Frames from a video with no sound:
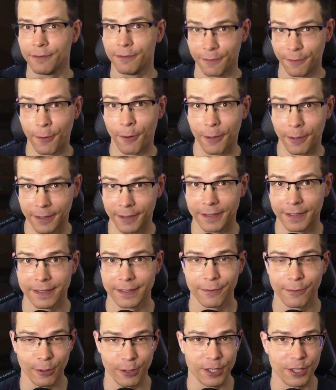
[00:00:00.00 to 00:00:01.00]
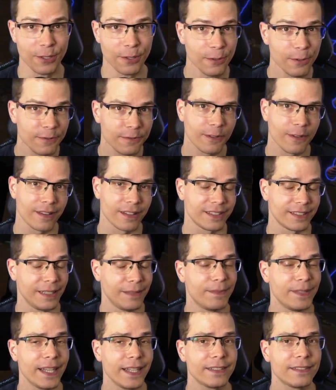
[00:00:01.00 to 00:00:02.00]
for June, for the
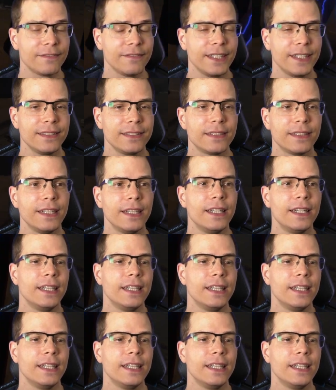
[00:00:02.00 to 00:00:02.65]
Steam Next Fest.